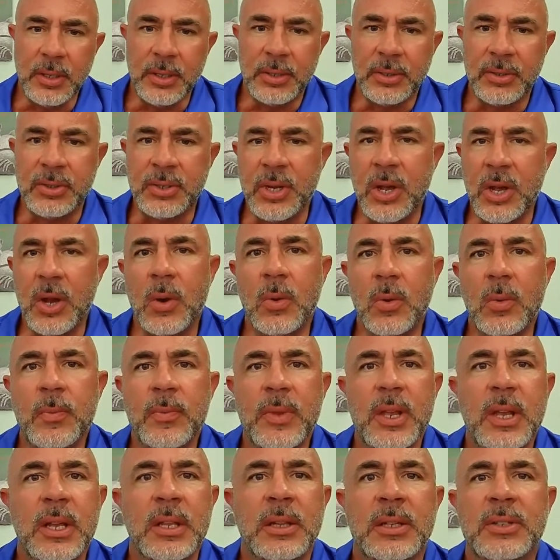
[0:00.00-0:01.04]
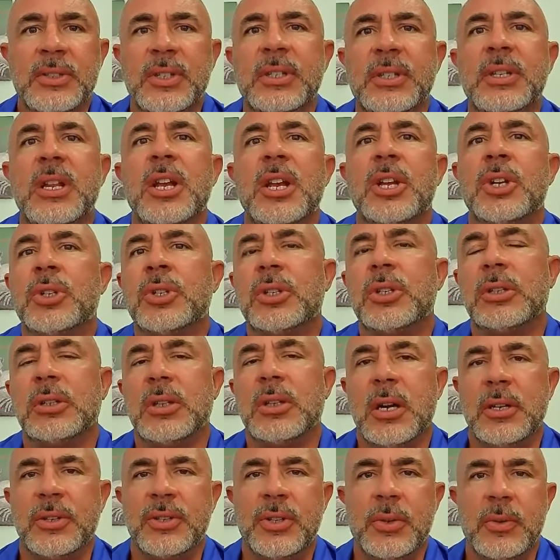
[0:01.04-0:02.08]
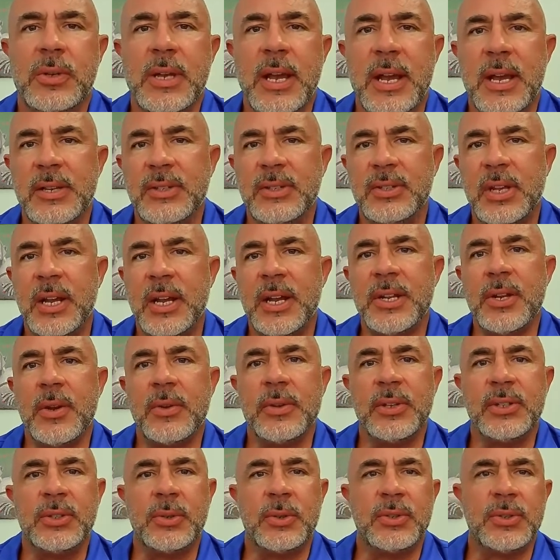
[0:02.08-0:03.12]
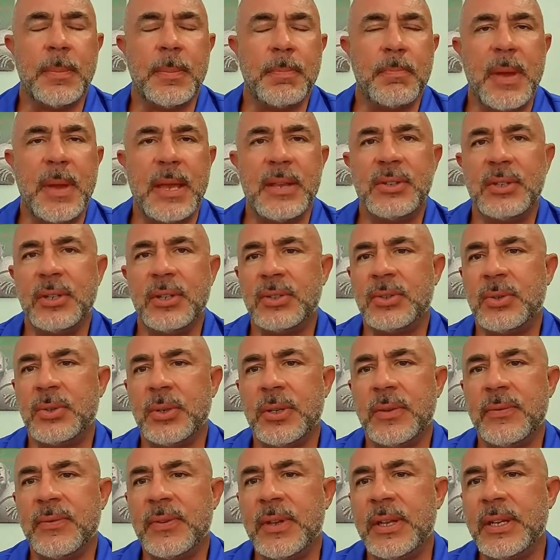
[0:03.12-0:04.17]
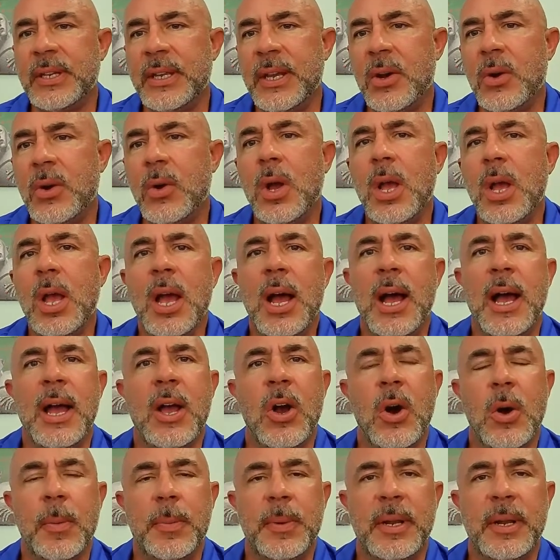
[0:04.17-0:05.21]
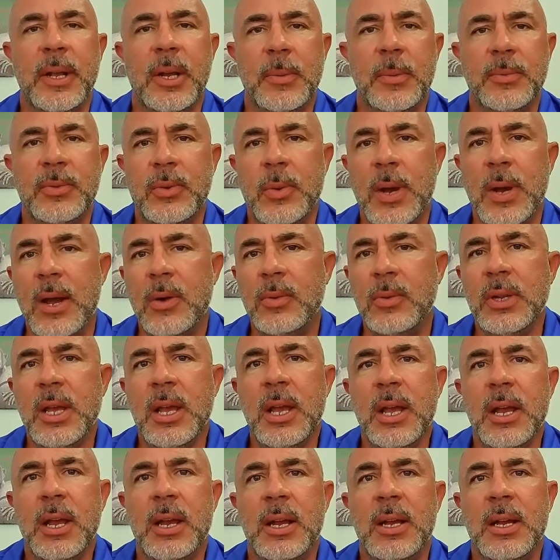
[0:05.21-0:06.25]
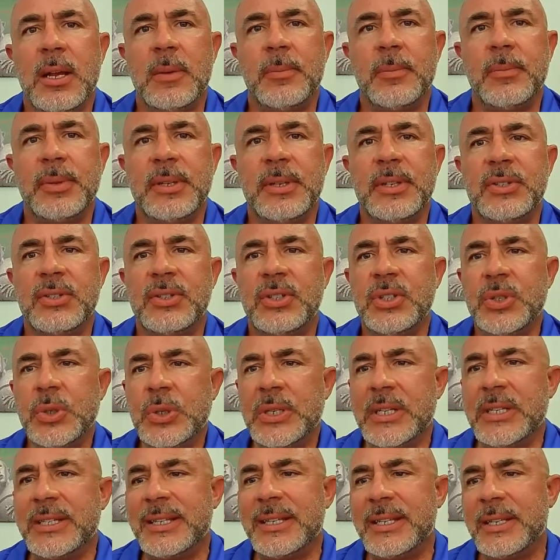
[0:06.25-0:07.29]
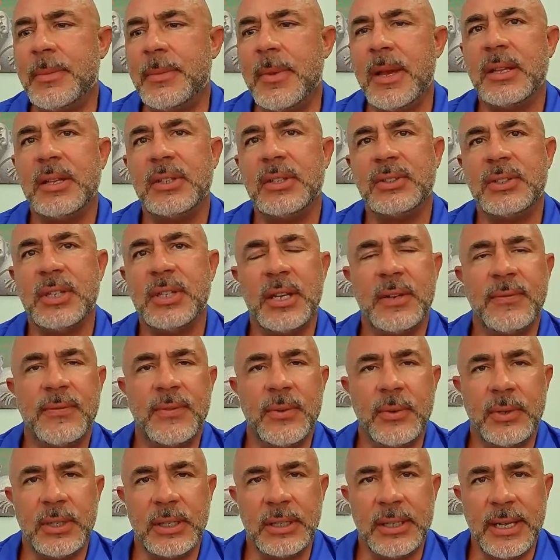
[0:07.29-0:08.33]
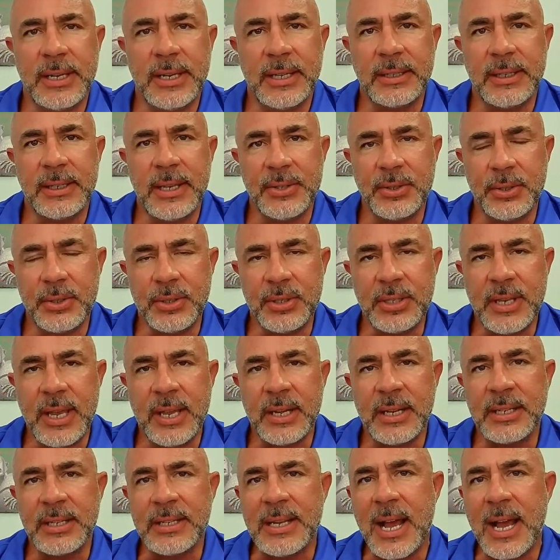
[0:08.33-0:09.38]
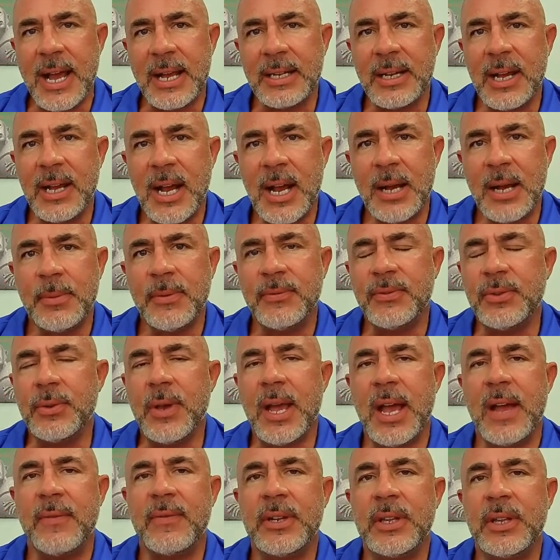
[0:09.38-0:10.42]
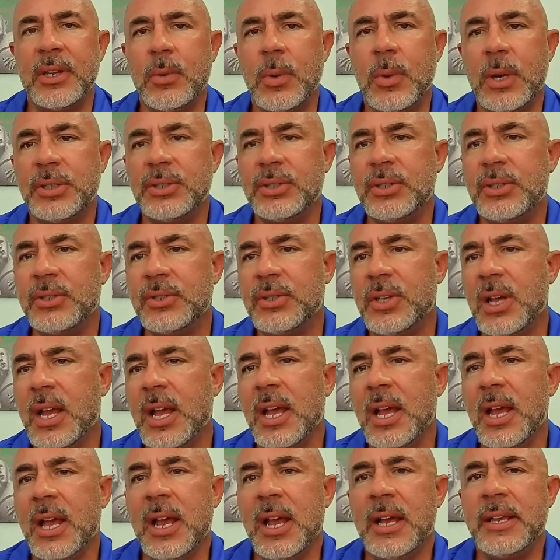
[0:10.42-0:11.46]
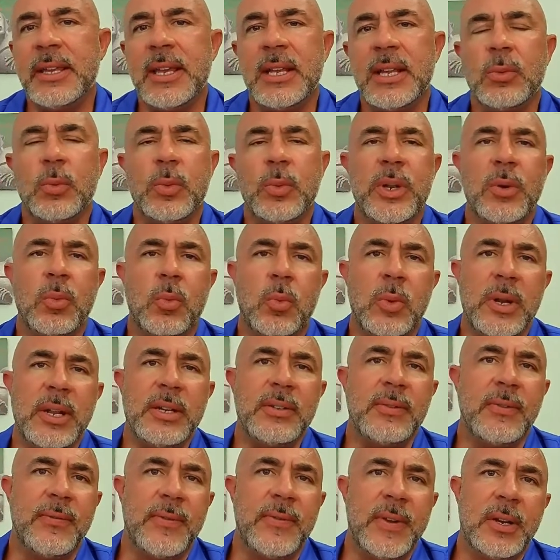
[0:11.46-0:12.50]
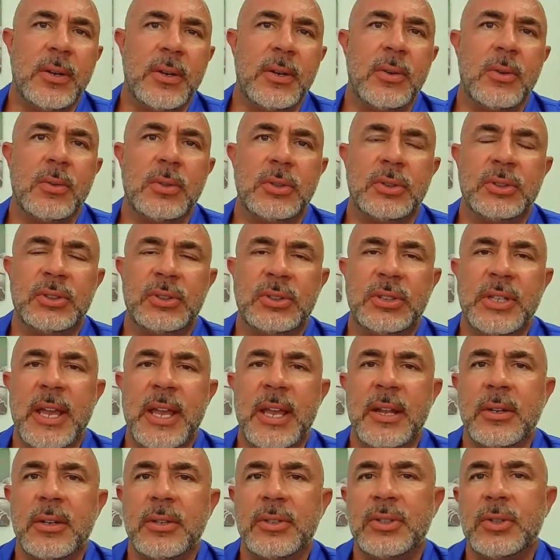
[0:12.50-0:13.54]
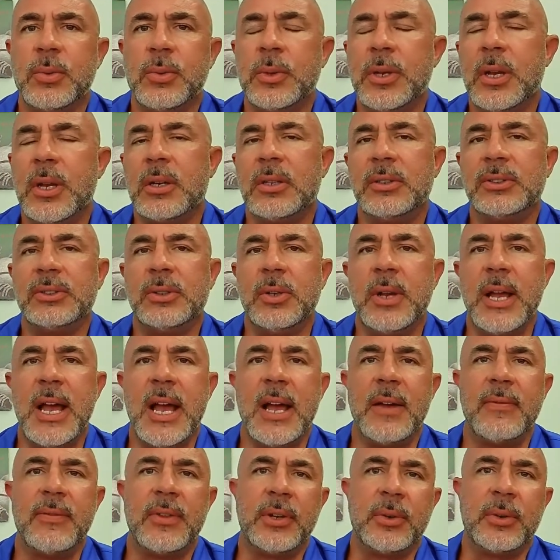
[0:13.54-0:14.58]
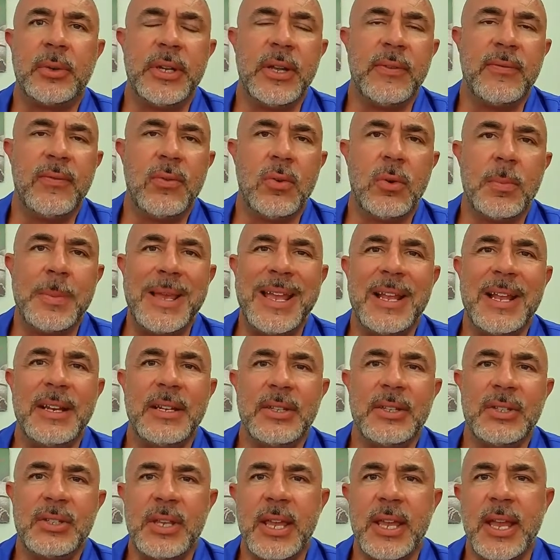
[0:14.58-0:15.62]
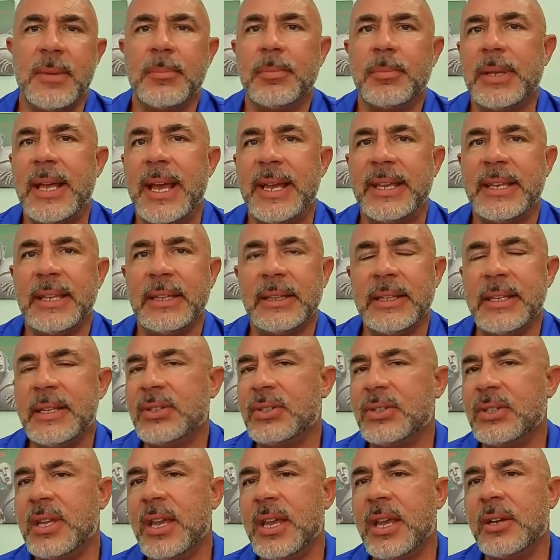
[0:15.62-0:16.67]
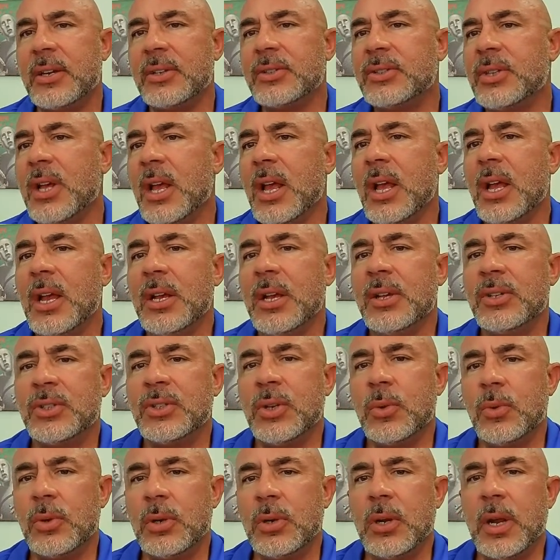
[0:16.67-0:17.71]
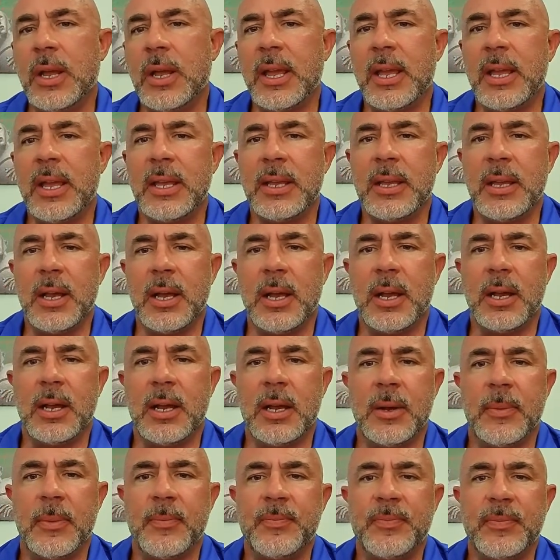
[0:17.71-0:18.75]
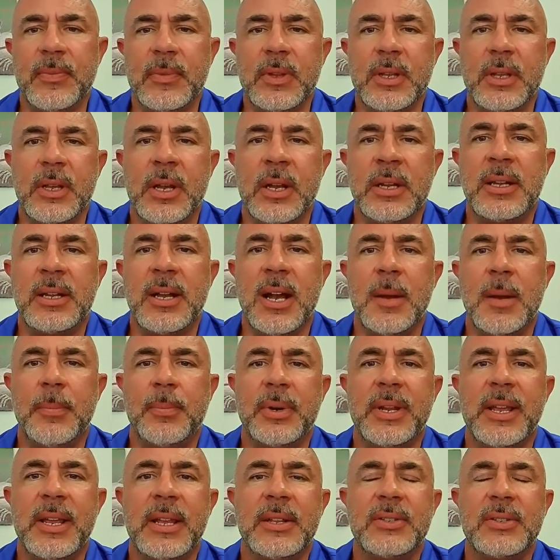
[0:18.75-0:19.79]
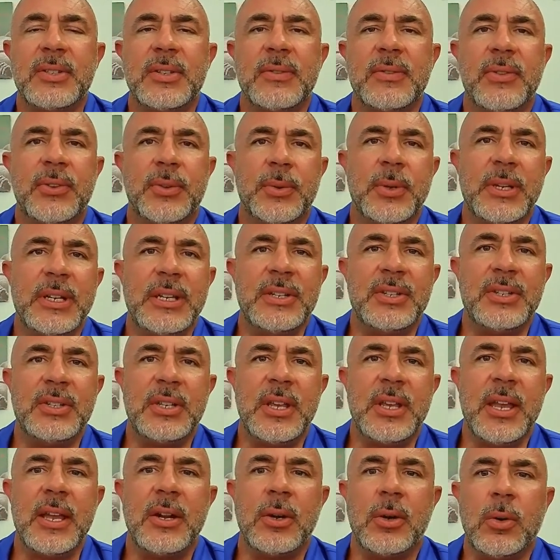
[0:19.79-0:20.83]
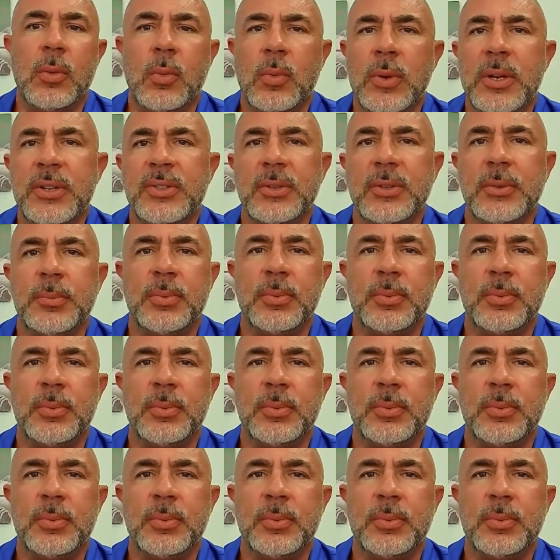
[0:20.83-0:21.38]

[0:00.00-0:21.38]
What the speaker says: So listen, good luck, you guys. I know this was a basic sort of video. I hope it helped you out. Please, you can email us at info@atlanticlaserscanning.com if you have any questions. Again, we rent FARO scanners. We also have the Creaform HandyScan Black Elite scanners. So we're a comprehensive 3D scanner rental